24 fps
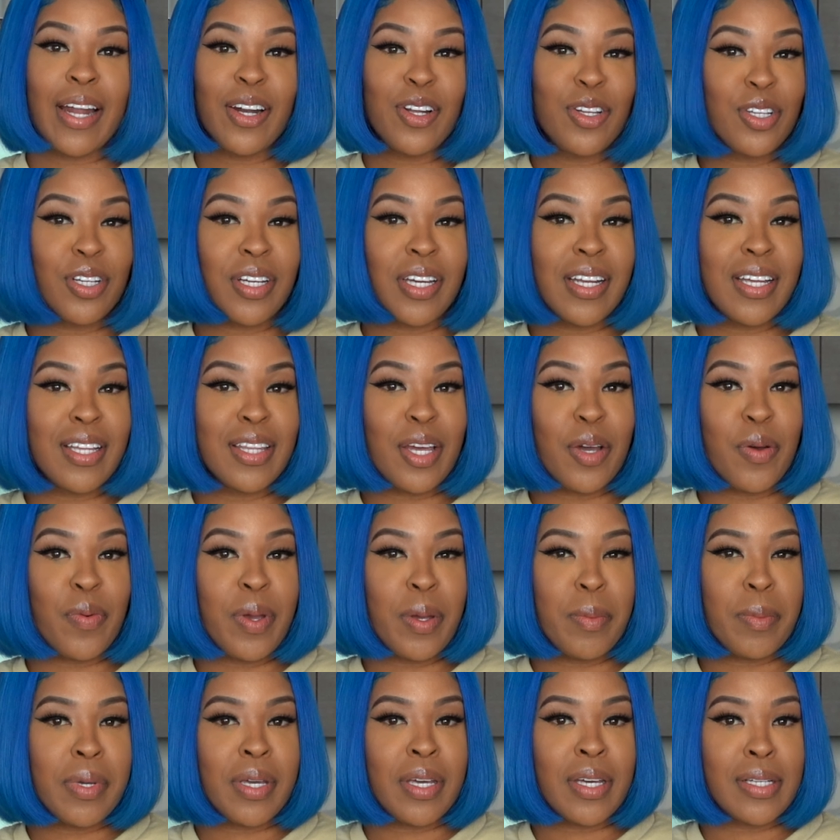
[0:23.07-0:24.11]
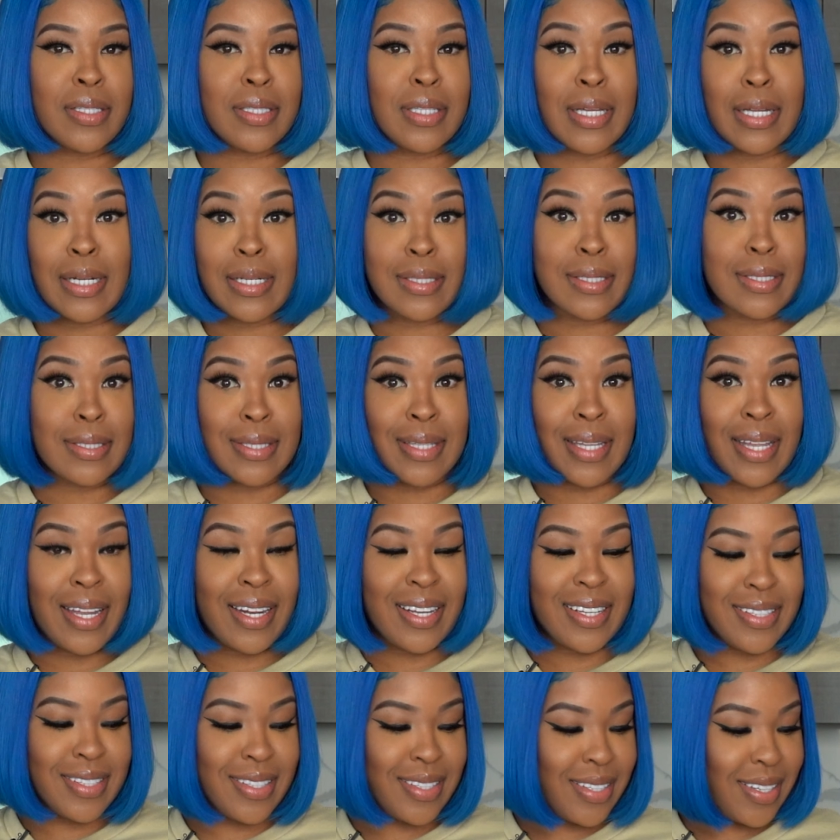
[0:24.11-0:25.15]
don't look at it that way because lettuce is
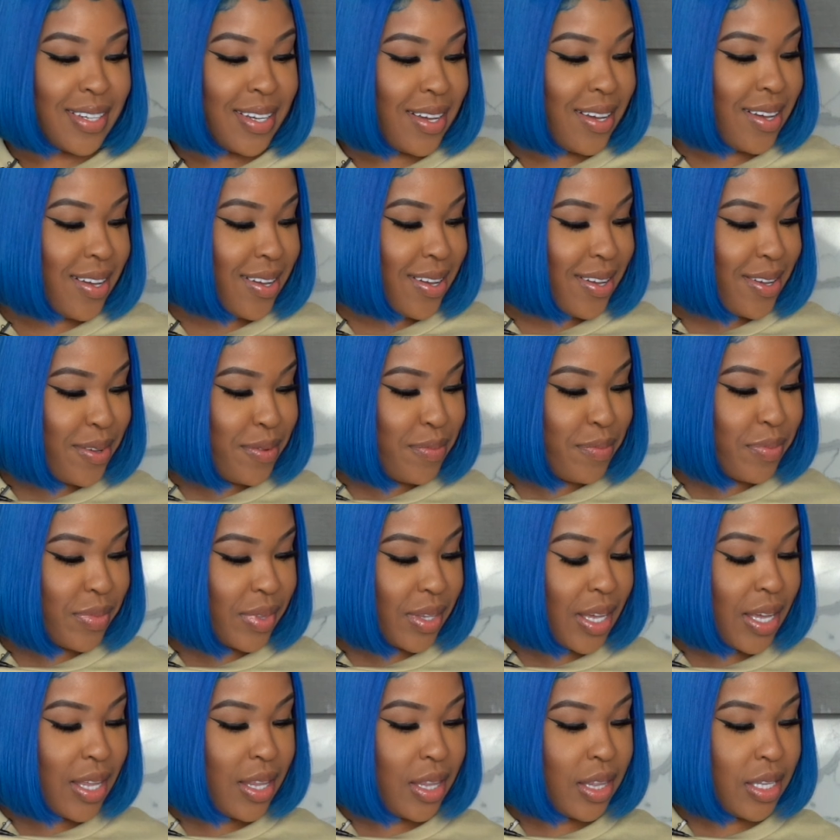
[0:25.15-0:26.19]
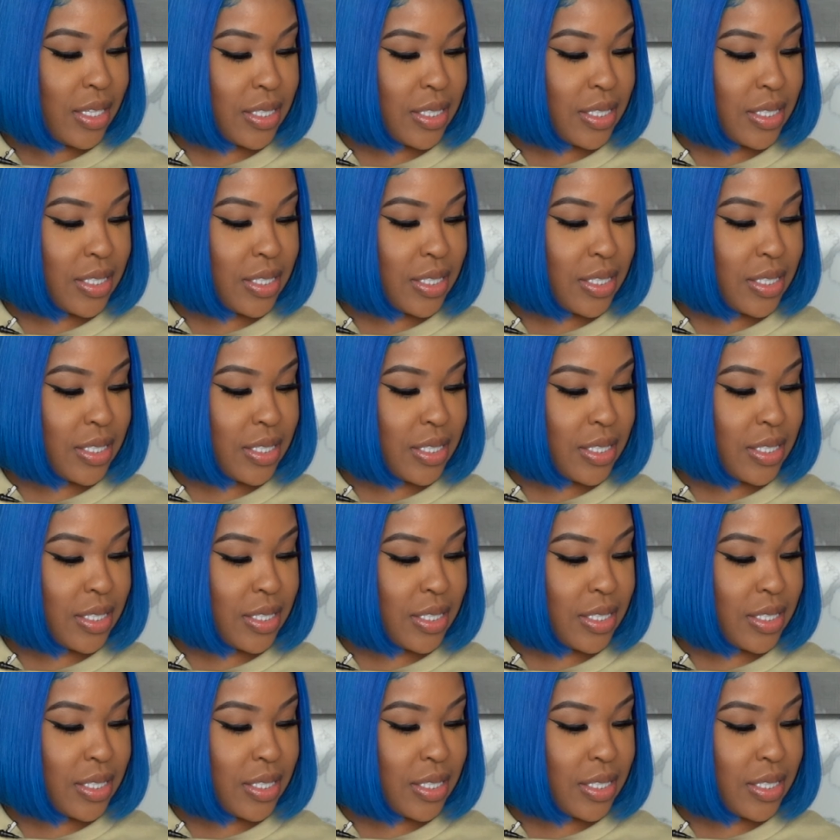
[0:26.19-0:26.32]
lettuce. And then the